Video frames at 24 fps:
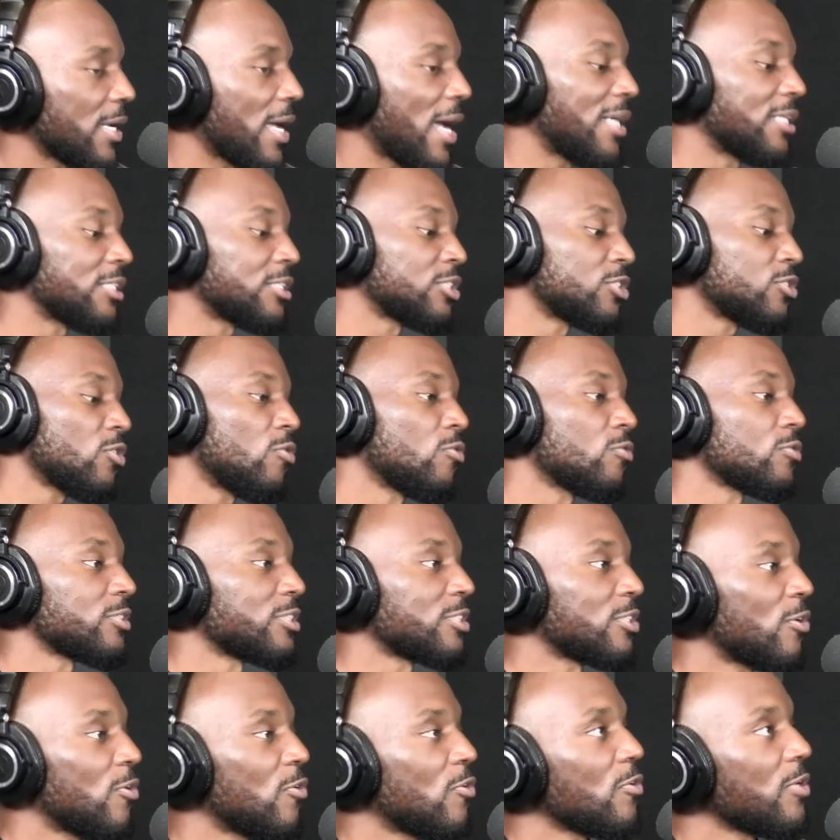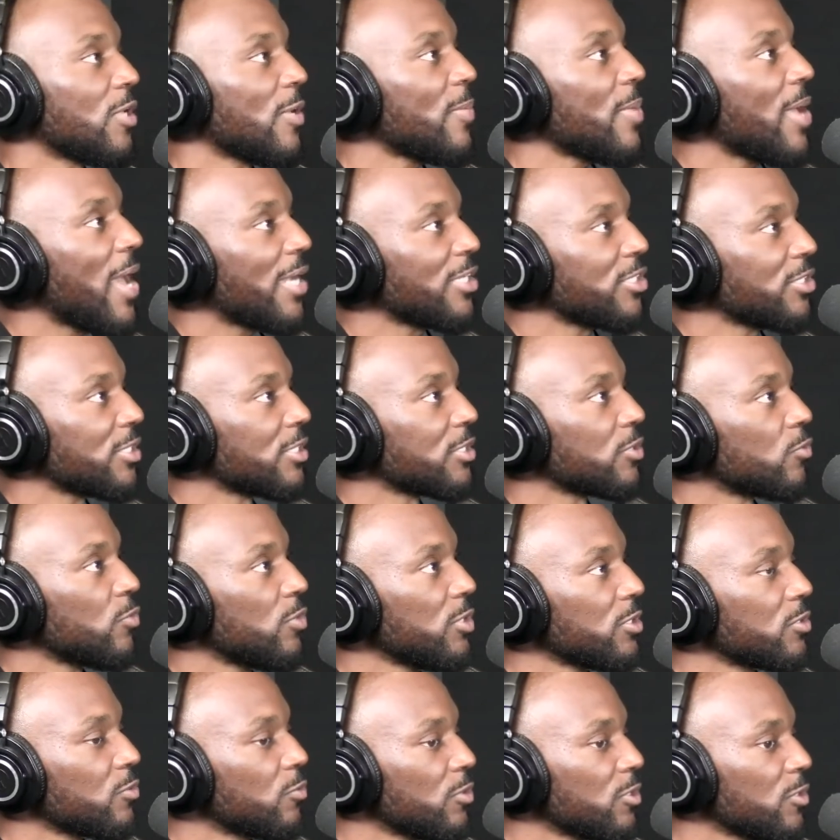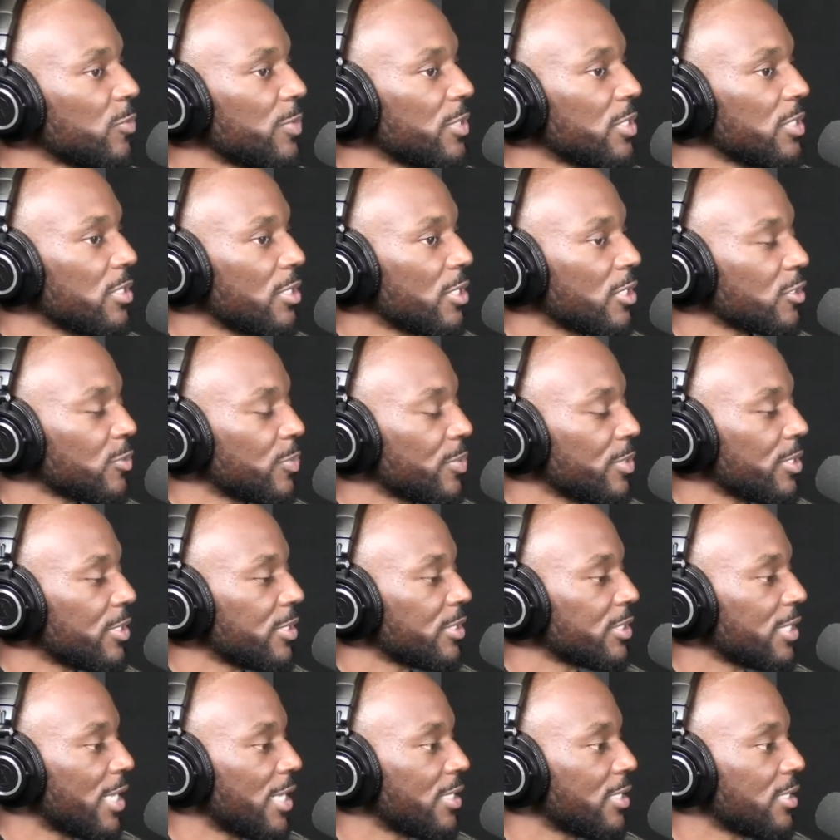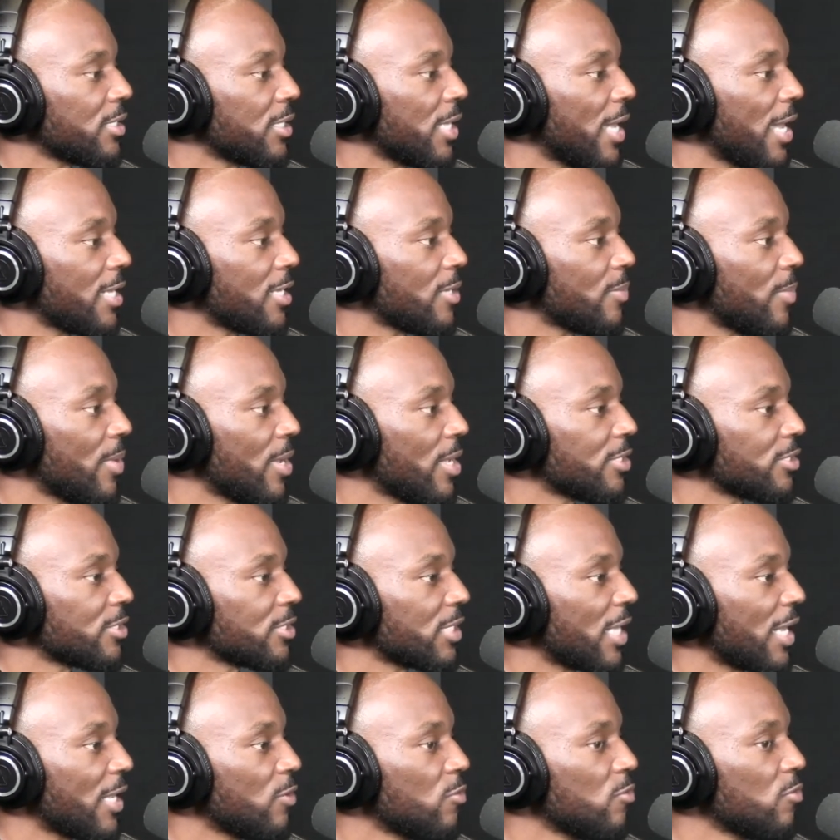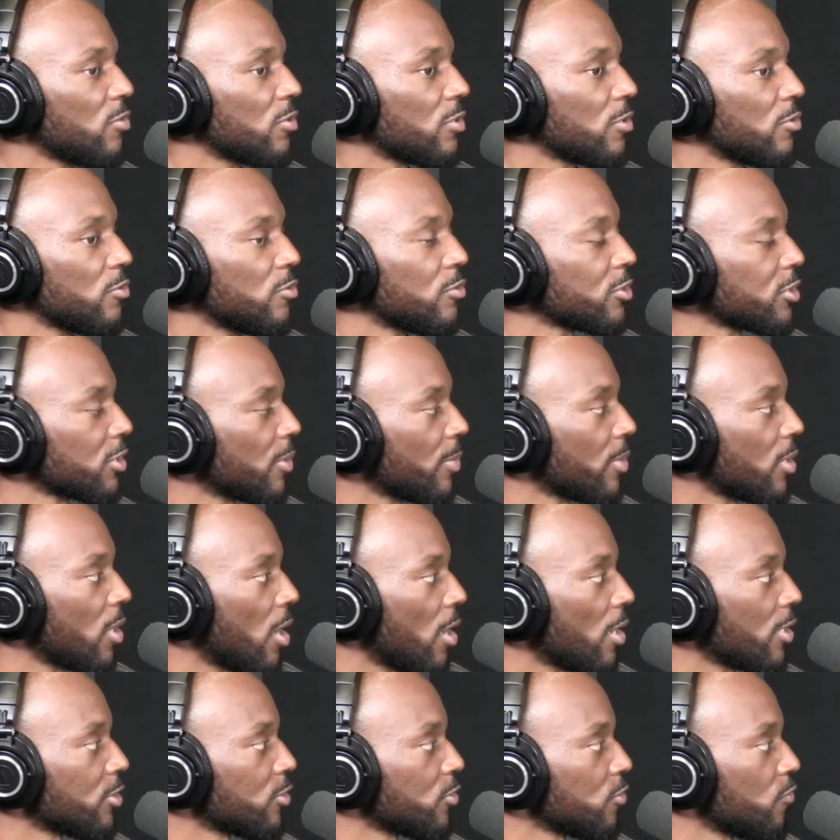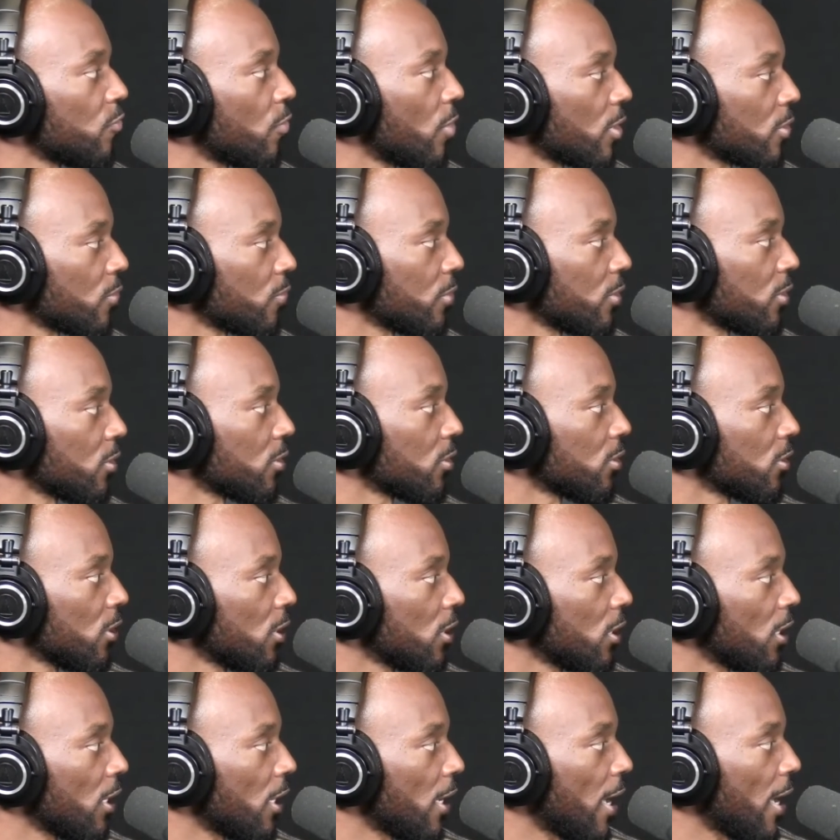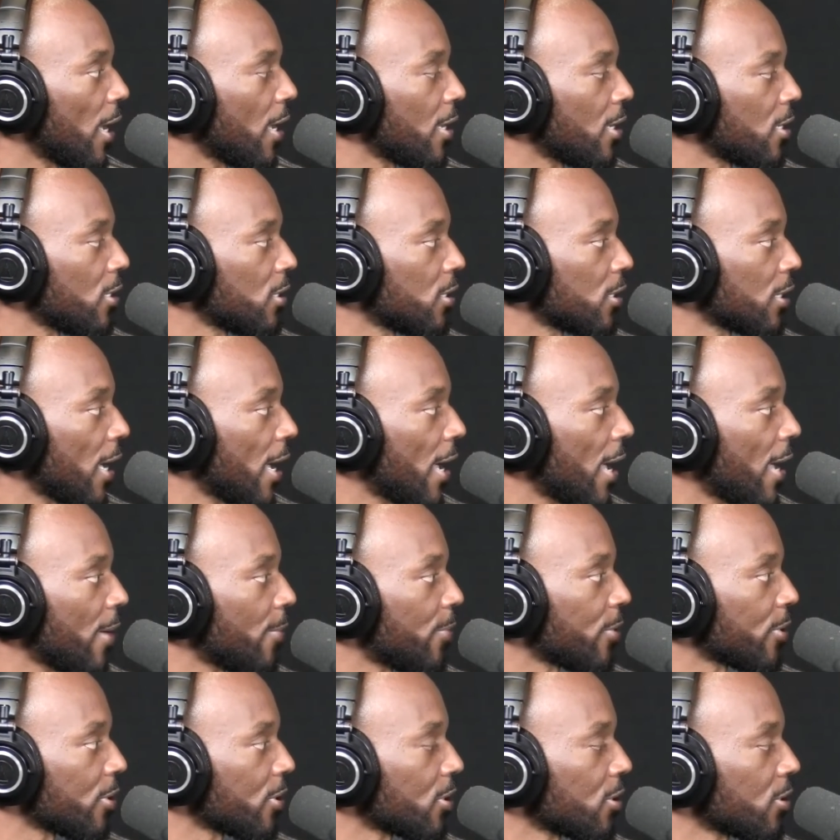So let me ask you this: what's been your experience at the majors? Like, who are some of the artists you've worked with at Epic?